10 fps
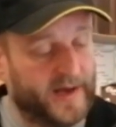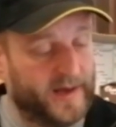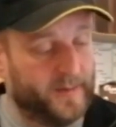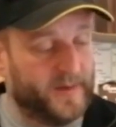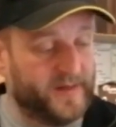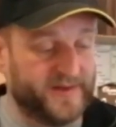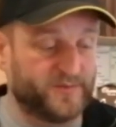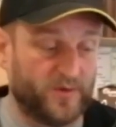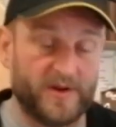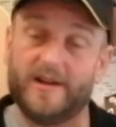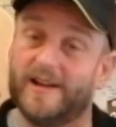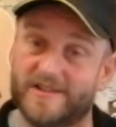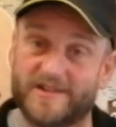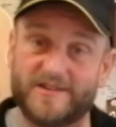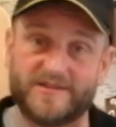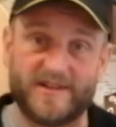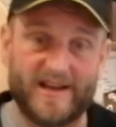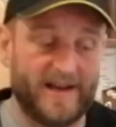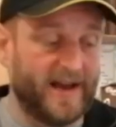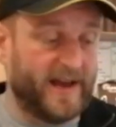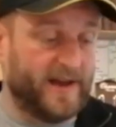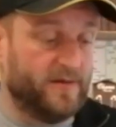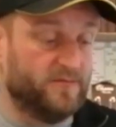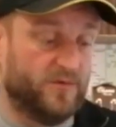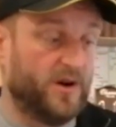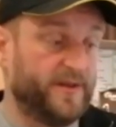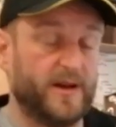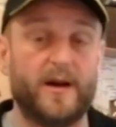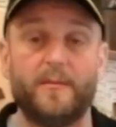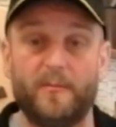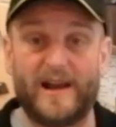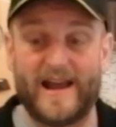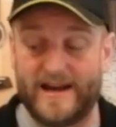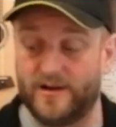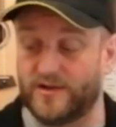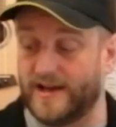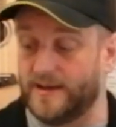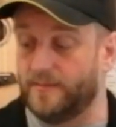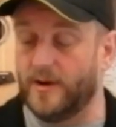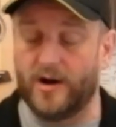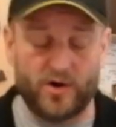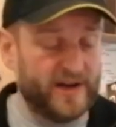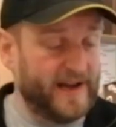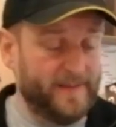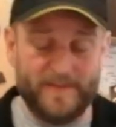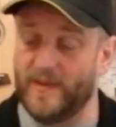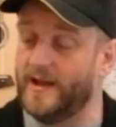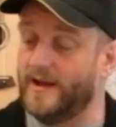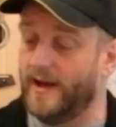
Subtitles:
This one, as you can see, a rather plain looking mahogany,